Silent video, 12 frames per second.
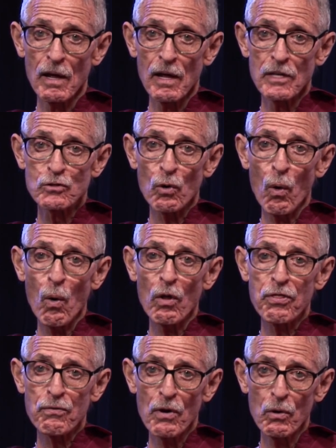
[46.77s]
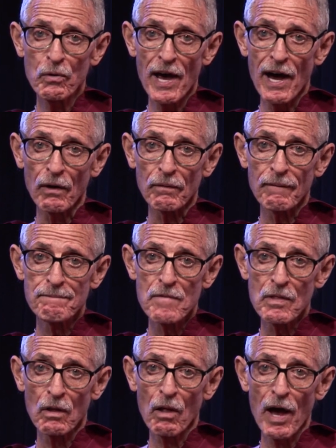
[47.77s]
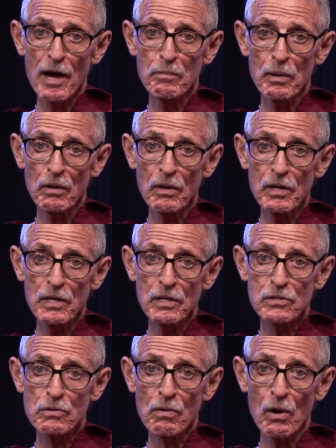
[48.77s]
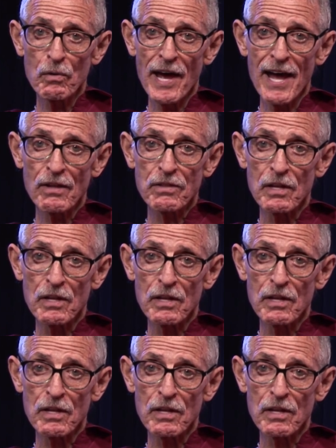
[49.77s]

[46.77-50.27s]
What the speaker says: It's all thrown out. The liability is thrown out,